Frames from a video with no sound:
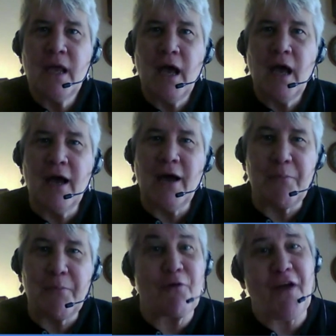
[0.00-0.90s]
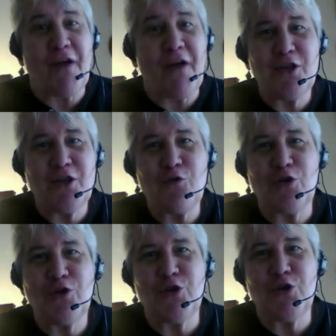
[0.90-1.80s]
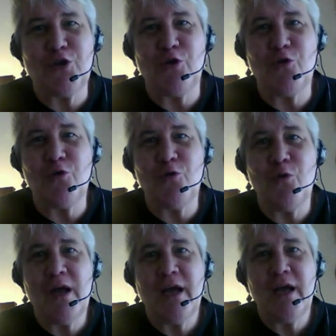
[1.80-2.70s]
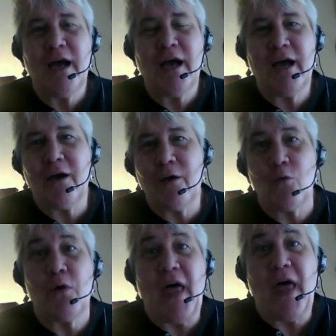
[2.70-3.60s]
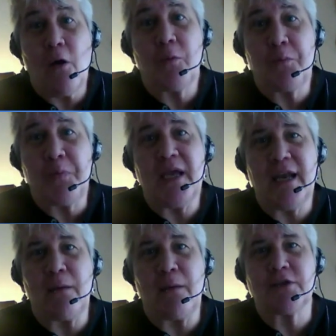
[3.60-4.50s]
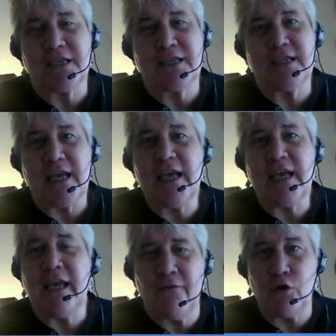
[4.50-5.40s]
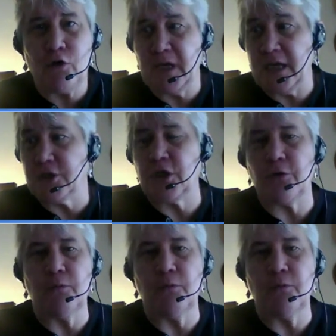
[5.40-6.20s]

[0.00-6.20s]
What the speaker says: a profession that you can do without being able to see if you need to.